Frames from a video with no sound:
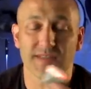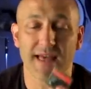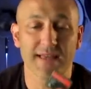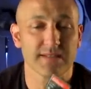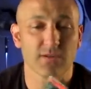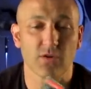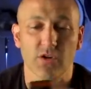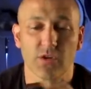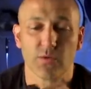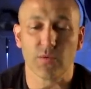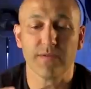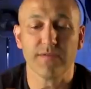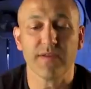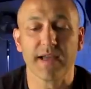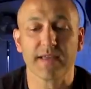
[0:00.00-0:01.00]
That's not going to
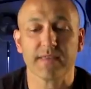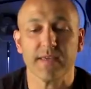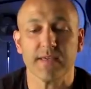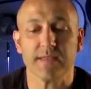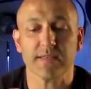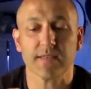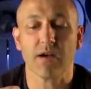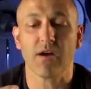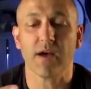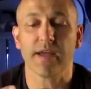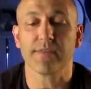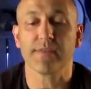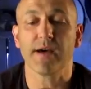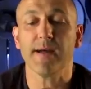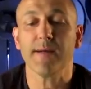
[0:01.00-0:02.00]
affect these
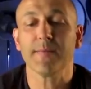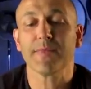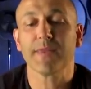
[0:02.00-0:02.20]
either.